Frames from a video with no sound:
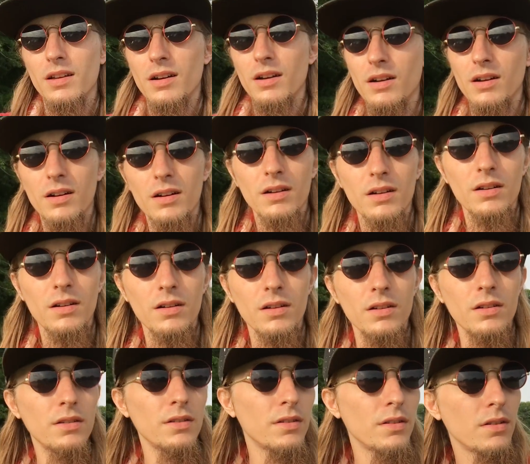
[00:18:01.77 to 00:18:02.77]
Uh,
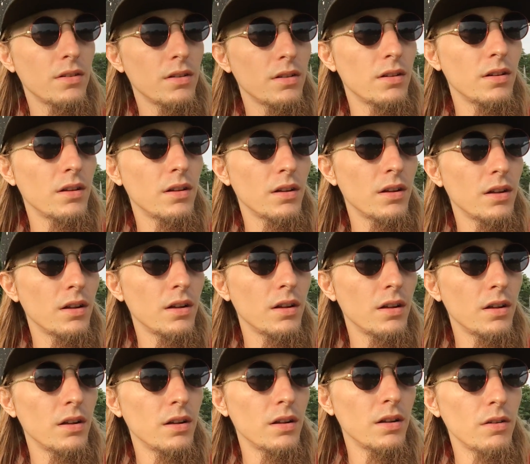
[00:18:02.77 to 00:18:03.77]

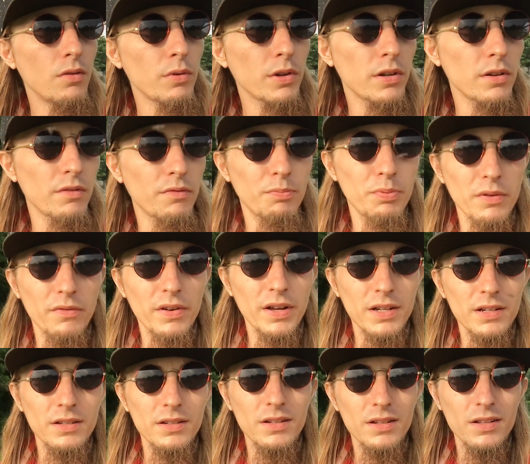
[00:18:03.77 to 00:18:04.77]
we could have
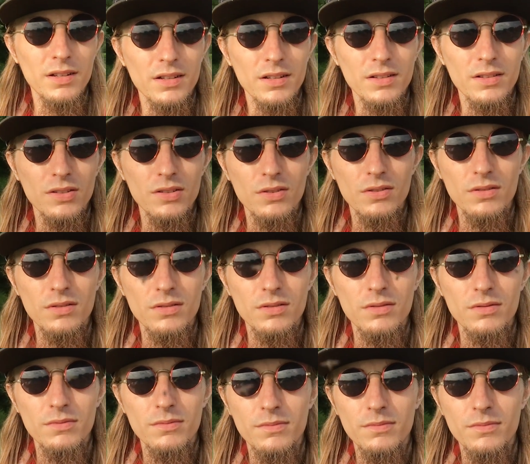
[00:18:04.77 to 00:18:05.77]
prevented it,
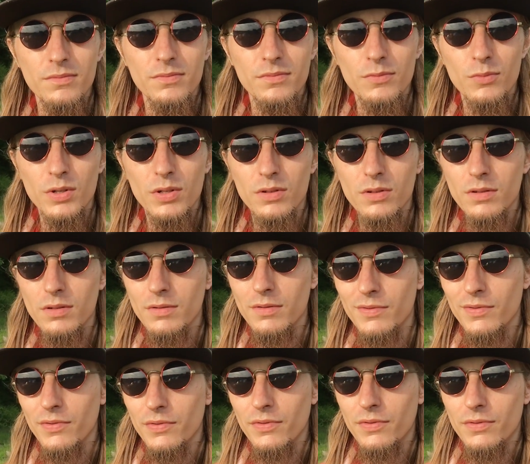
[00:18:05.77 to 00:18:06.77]
we could
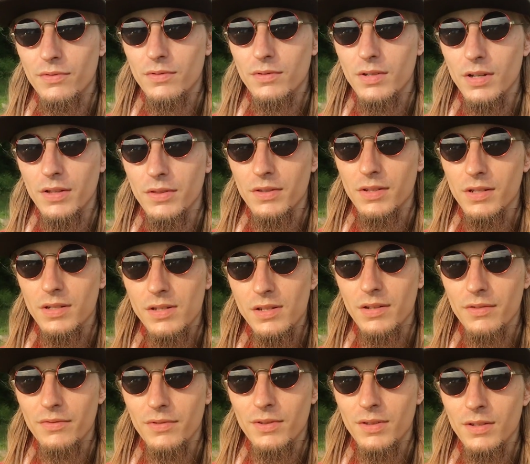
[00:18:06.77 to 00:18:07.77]
have done things
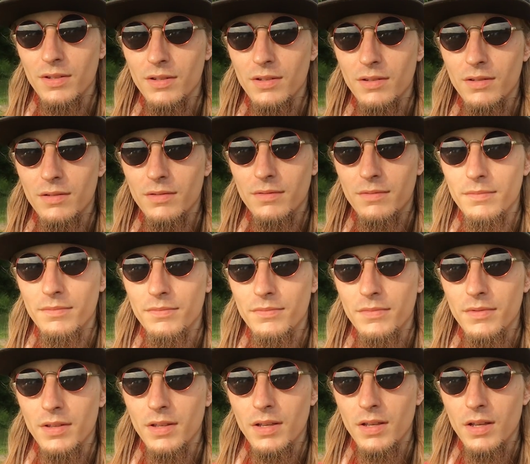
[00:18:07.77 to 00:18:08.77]
differently,
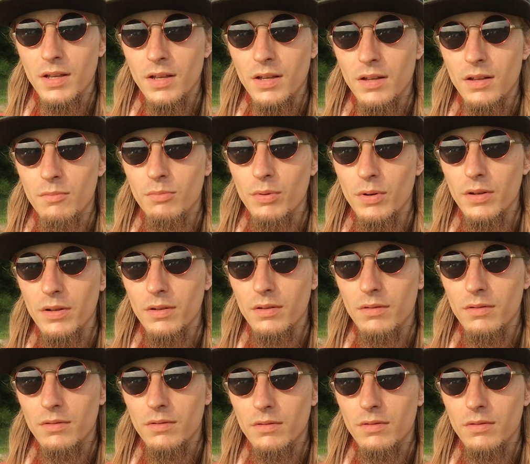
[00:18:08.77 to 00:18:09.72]
but